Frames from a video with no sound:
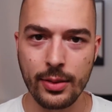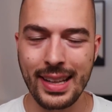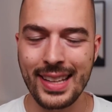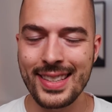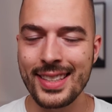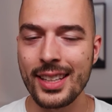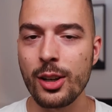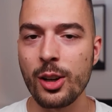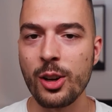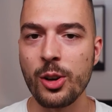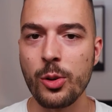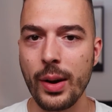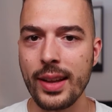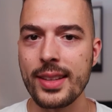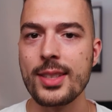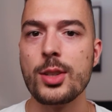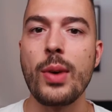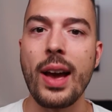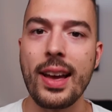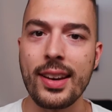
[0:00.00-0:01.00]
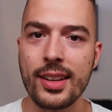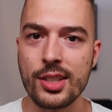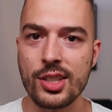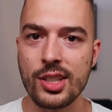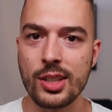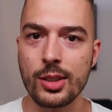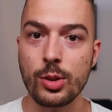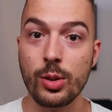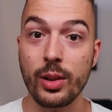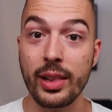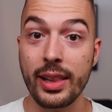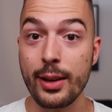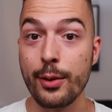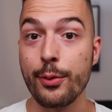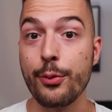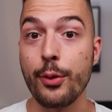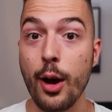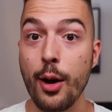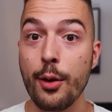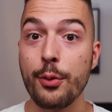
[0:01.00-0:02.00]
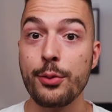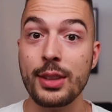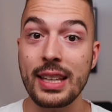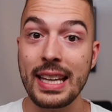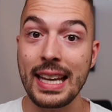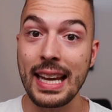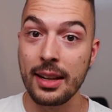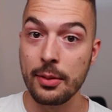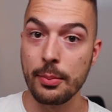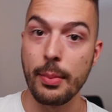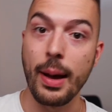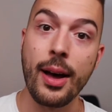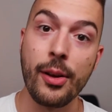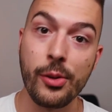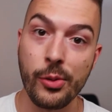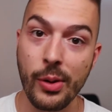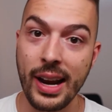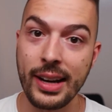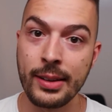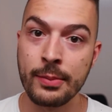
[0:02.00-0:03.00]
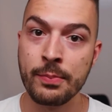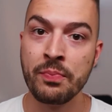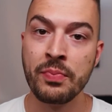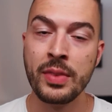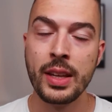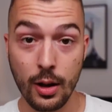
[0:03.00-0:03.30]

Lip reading: That's not a great strategy to live off the inbound, right?